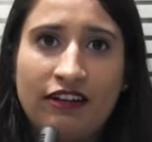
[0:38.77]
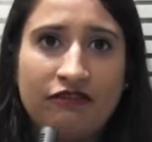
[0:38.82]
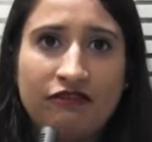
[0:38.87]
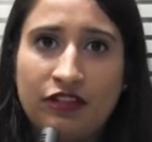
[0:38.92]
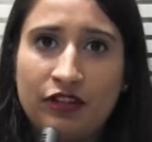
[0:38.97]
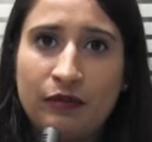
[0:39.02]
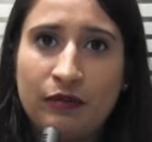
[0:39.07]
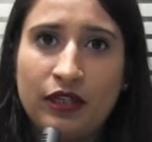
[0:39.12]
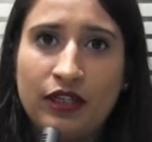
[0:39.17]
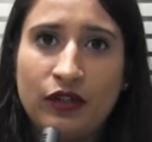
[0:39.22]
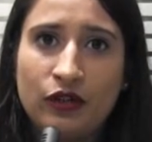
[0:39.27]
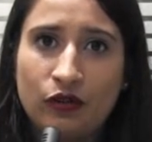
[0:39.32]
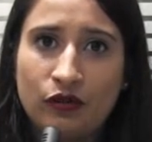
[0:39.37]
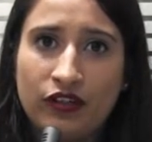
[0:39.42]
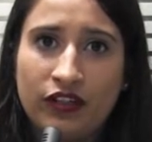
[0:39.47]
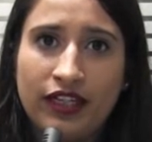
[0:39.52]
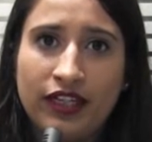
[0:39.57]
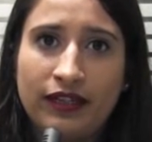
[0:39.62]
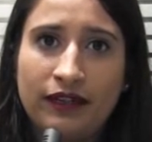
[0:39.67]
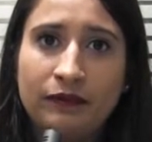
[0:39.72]
referred me
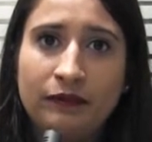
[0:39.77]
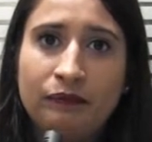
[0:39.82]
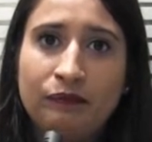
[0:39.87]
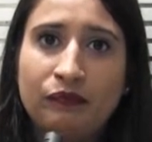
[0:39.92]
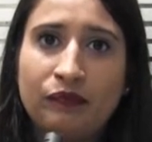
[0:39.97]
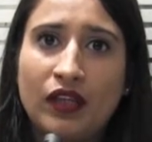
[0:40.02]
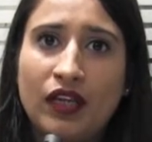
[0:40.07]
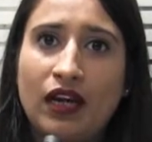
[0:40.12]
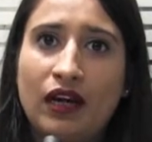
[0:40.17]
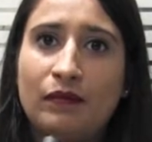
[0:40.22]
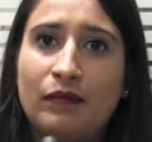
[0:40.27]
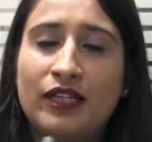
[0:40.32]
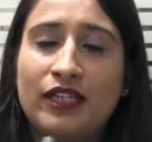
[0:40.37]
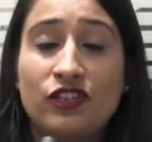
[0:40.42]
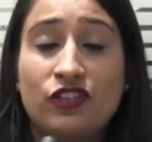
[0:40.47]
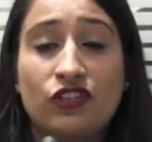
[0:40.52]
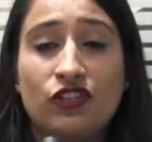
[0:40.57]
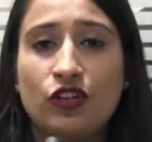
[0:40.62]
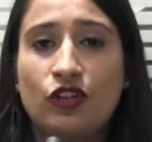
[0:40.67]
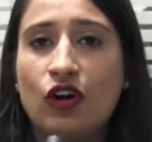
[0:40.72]
over here
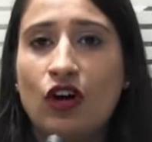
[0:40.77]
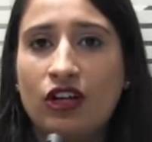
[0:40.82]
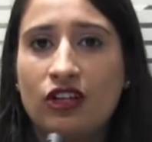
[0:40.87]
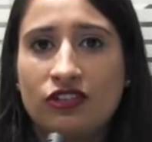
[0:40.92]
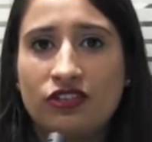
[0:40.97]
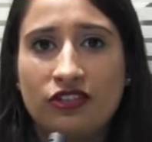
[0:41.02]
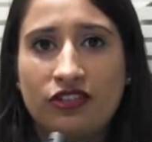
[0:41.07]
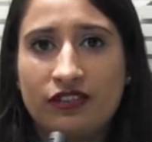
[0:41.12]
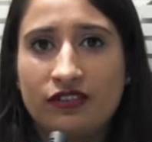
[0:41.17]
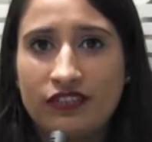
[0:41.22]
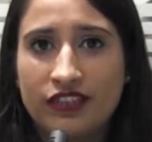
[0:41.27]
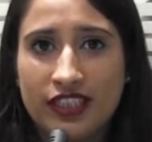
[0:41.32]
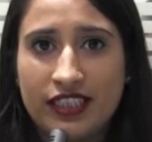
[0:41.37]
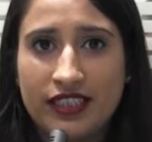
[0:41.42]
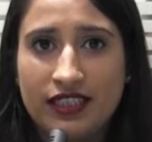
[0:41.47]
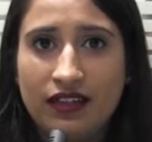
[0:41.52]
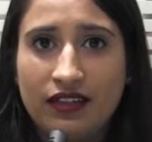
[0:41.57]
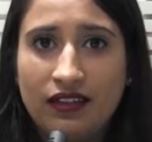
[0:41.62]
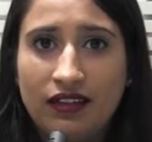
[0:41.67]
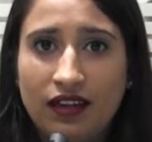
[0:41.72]
because she got her
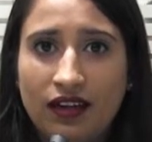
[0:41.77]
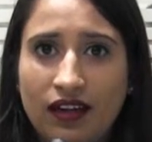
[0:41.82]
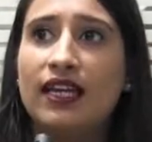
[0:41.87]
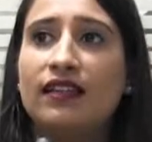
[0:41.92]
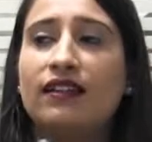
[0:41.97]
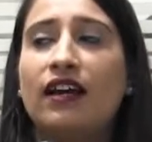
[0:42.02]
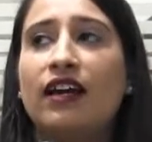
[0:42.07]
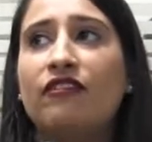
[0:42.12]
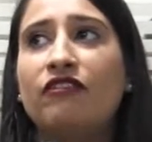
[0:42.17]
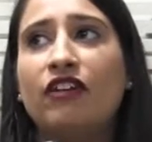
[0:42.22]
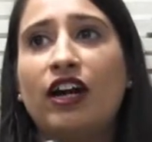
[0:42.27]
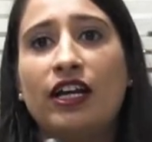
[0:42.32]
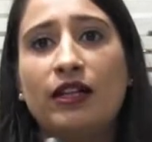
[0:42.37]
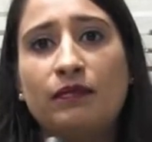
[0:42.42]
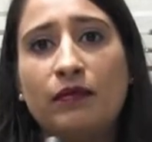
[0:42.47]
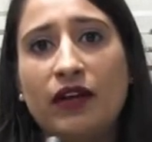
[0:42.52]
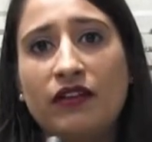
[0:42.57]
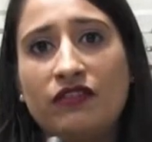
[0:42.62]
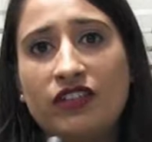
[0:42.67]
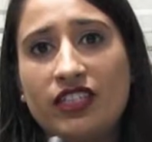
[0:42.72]
visa and I
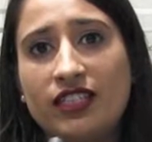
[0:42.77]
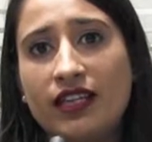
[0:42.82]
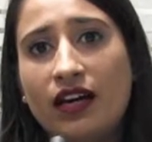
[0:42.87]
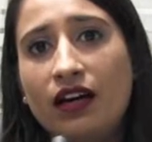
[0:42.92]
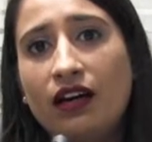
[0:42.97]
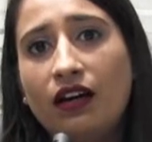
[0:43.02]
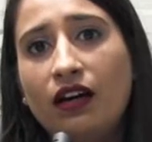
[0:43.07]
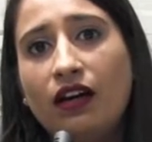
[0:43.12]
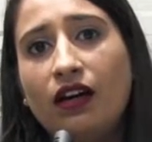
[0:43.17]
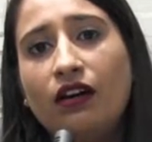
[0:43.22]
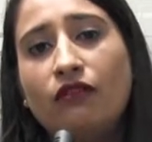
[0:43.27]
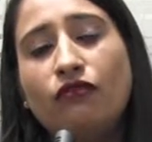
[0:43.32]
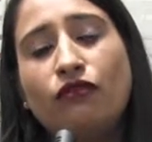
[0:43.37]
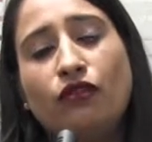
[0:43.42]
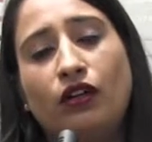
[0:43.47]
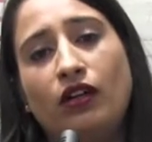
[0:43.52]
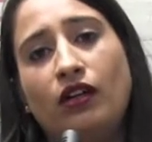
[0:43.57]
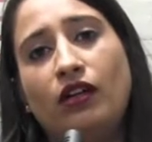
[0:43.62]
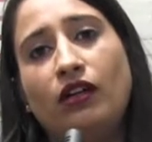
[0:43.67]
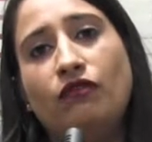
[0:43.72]
filed my visa
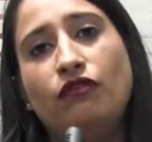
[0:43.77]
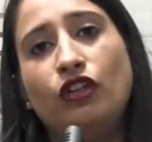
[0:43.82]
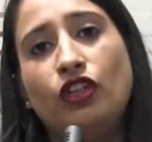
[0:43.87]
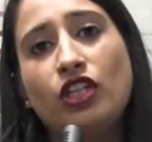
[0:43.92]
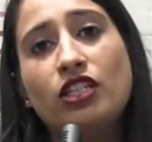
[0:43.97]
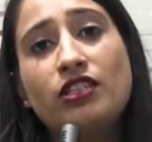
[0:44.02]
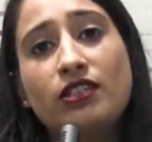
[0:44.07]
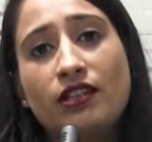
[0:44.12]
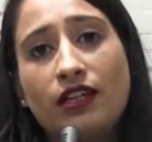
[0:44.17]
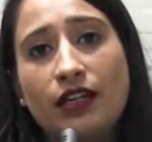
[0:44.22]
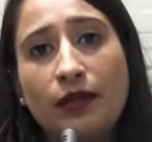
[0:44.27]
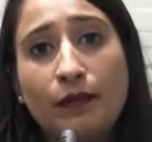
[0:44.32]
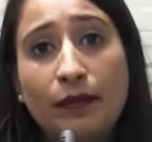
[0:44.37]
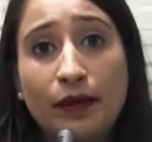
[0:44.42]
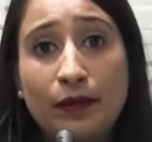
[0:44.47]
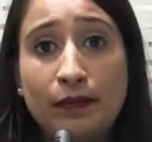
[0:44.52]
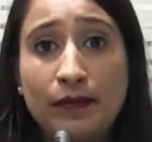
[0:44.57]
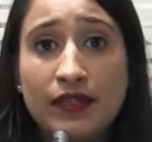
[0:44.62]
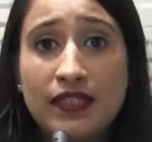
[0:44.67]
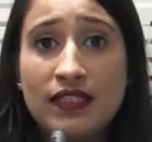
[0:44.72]
for the study
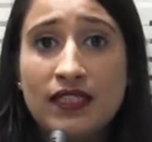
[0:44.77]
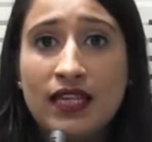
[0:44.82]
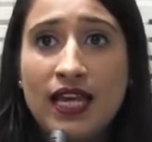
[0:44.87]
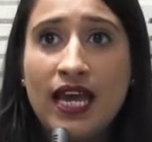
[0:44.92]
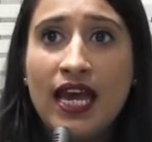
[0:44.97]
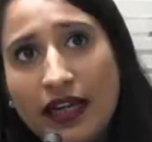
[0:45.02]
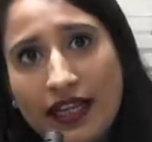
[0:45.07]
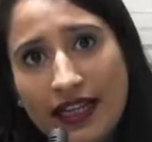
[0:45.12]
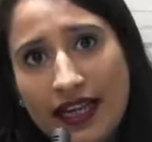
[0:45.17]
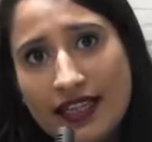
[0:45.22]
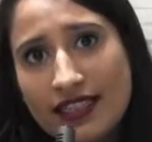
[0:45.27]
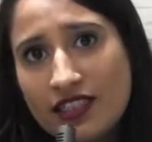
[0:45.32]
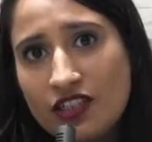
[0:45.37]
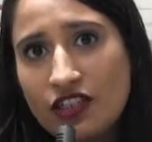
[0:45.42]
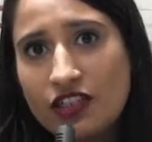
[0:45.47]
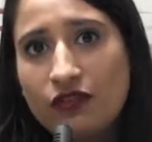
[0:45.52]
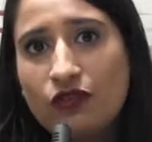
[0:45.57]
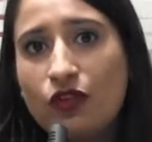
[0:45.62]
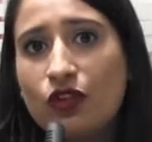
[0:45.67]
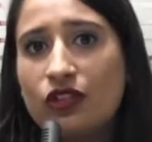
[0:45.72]
purpose. My last
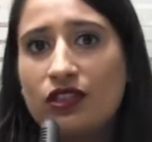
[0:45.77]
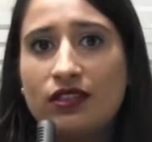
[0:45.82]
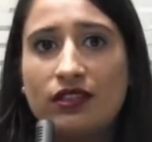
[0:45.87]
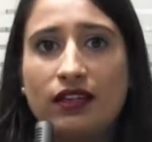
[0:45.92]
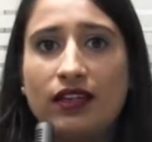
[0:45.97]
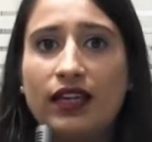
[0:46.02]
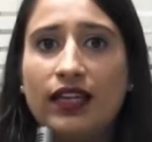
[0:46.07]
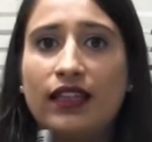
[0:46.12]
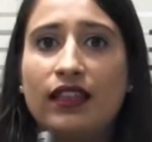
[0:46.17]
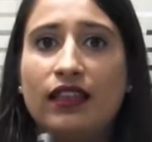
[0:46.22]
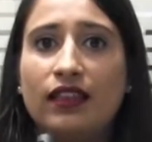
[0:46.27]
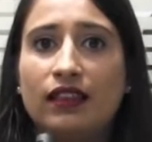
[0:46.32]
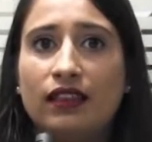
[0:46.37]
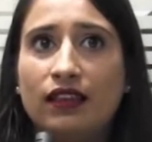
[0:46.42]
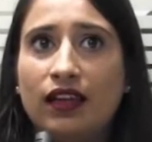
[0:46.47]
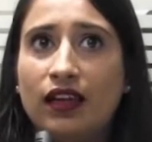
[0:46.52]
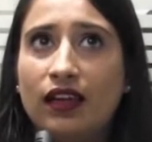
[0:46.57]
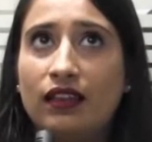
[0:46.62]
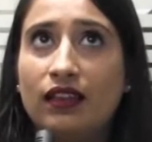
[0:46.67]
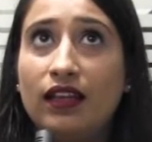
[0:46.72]
study was
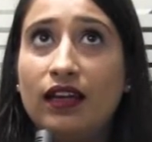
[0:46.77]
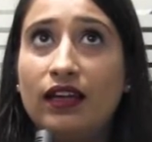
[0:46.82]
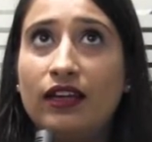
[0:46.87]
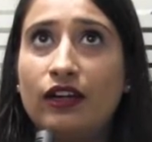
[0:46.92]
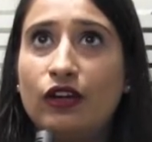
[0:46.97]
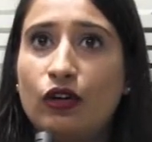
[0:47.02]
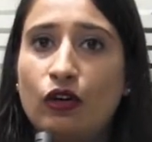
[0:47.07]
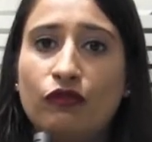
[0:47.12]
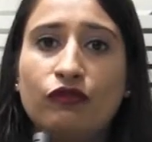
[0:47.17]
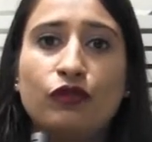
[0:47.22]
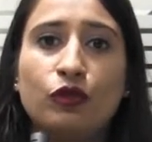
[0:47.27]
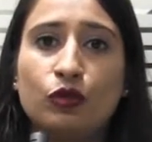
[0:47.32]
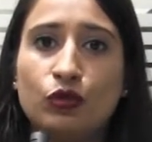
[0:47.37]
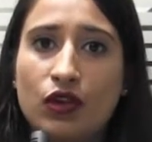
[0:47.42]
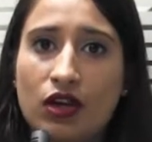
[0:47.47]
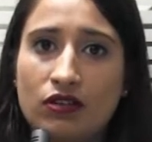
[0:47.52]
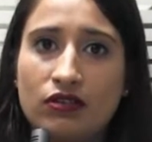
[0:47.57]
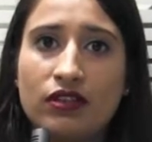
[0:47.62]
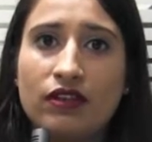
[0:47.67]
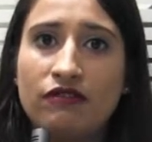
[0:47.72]
in the year of
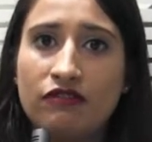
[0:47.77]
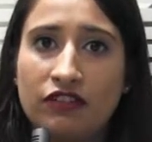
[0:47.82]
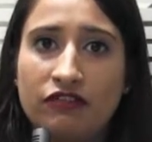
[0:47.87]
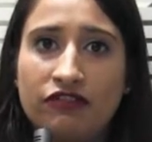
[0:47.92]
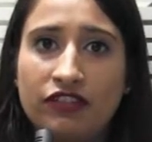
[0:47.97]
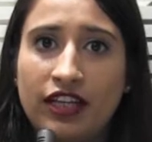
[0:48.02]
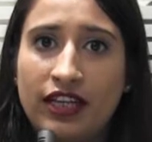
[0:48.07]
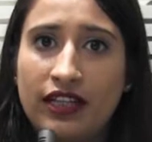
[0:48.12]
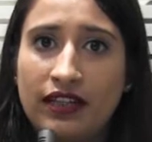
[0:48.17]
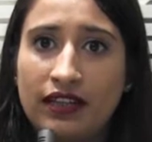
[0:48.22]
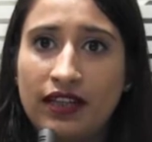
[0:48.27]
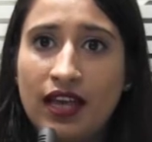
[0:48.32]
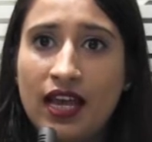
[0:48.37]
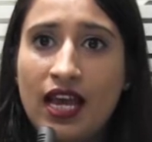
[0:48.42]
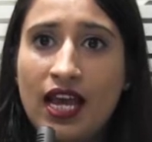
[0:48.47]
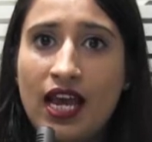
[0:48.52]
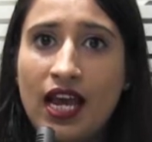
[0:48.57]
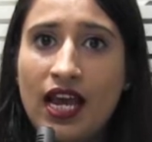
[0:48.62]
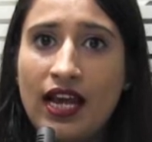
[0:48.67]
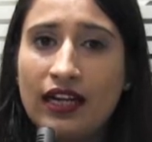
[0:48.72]
2015.
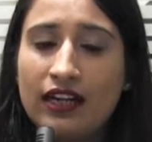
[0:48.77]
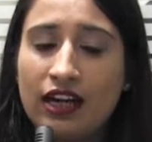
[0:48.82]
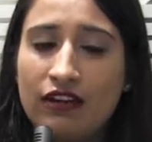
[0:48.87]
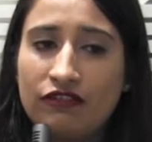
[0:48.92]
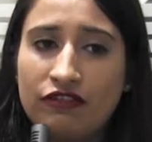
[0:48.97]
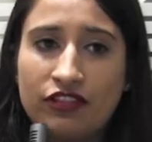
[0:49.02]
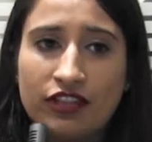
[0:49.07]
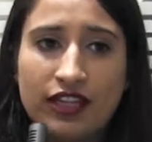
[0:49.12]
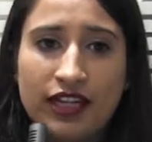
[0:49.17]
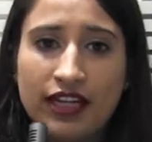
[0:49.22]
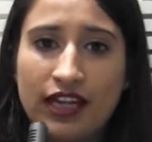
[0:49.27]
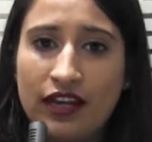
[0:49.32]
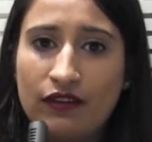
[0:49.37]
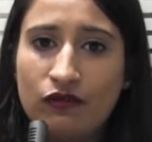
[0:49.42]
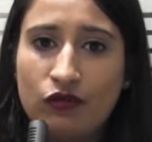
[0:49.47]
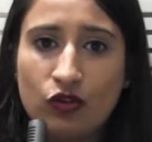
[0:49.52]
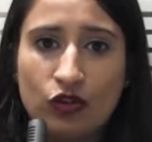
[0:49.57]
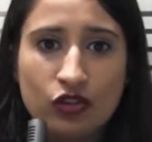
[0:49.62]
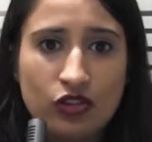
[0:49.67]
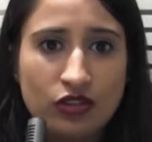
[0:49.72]
And after that, I
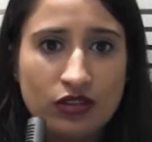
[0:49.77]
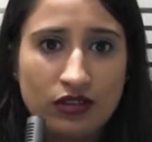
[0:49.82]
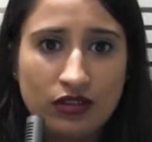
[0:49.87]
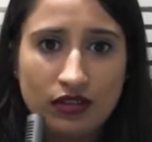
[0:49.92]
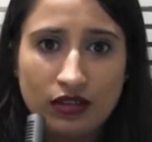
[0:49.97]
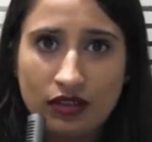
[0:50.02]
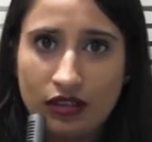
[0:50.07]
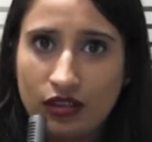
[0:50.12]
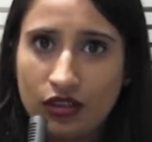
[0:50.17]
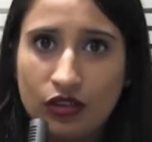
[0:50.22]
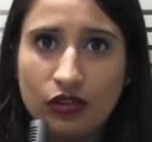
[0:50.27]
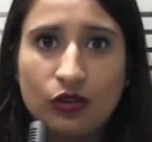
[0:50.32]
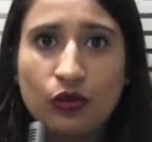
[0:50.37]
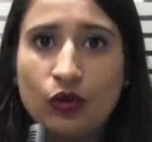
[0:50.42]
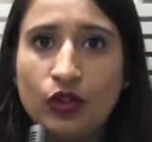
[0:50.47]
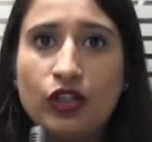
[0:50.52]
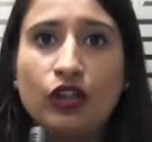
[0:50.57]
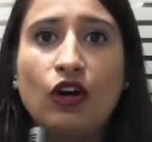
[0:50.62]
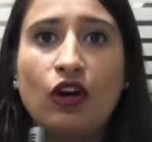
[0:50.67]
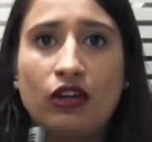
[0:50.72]
was
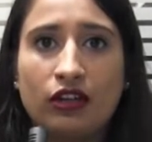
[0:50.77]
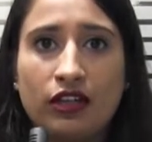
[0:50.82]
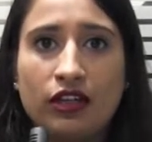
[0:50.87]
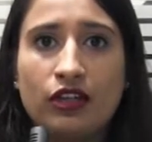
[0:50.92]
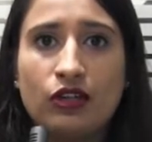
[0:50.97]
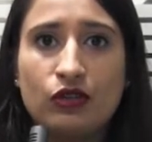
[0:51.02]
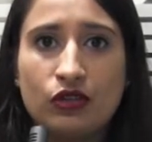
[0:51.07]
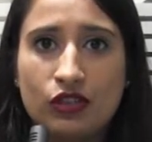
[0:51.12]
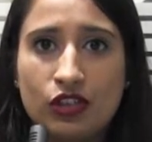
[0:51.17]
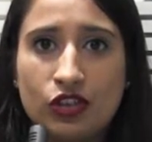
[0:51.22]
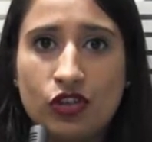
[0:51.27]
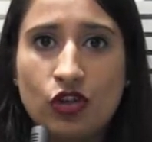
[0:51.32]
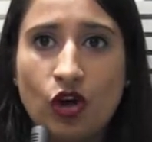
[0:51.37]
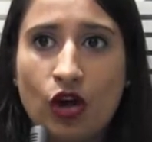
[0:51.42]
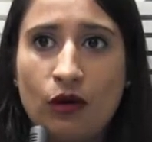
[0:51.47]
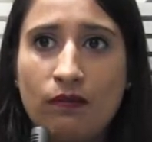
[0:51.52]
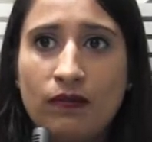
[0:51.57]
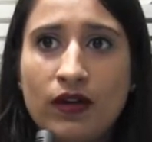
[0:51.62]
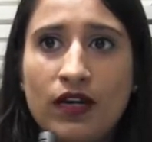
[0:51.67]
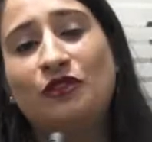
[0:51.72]
doing continuously
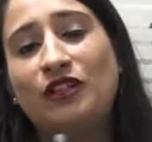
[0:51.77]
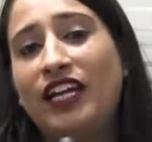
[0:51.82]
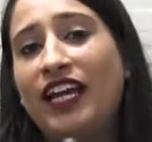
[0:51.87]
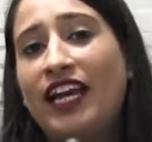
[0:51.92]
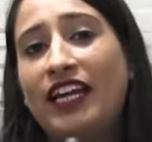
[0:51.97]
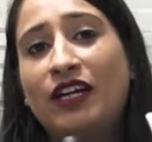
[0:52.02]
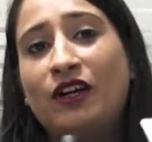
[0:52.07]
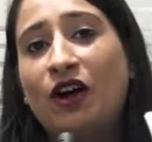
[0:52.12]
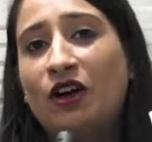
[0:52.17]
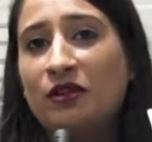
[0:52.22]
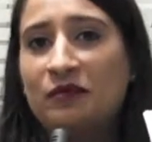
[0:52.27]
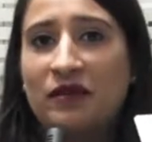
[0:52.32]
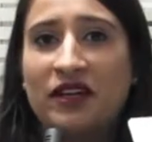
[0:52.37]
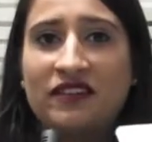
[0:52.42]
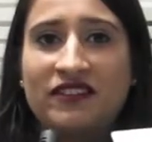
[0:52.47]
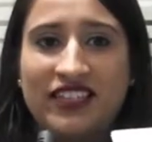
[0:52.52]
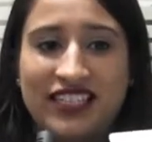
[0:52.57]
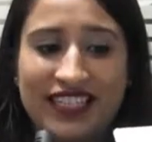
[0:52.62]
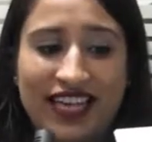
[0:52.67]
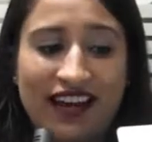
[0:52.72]
job. Today, I got
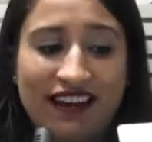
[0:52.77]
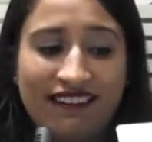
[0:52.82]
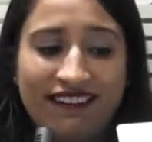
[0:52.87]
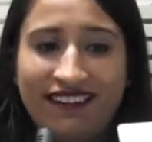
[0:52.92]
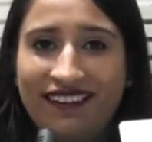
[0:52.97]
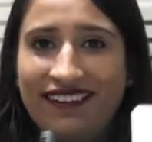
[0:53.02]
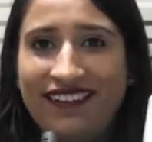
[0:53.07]
my visa.